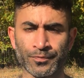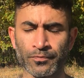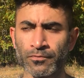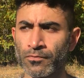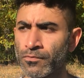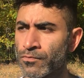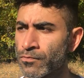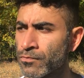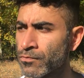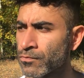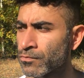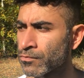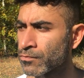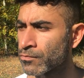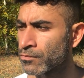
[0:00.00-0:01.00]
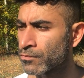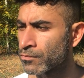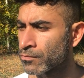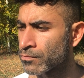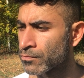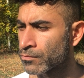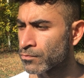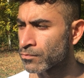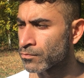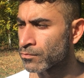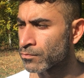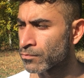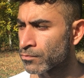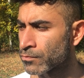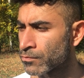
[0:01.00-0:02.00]

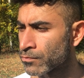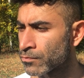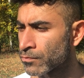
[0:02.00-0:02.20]
Nobody speaks.